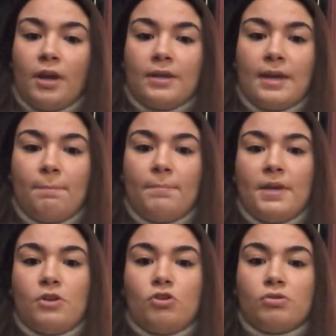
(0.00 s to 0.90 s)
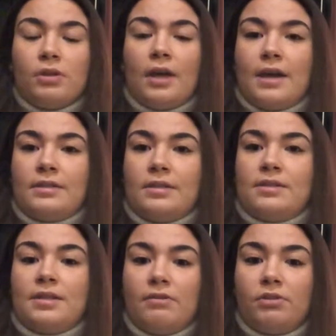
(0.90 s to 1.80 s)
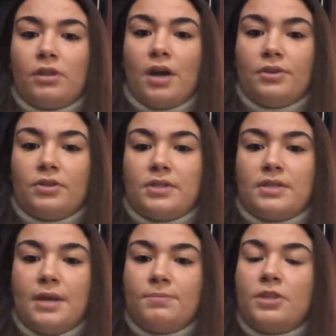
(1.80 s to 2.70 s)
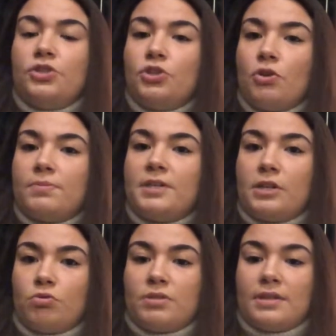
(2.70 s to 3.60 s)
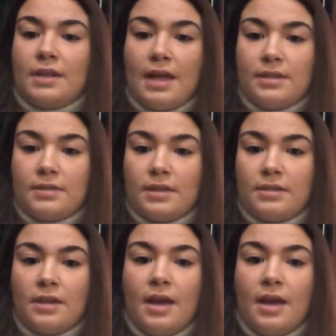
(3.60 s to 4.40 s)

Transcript: can be utilized in several other steps in genome sequence analysis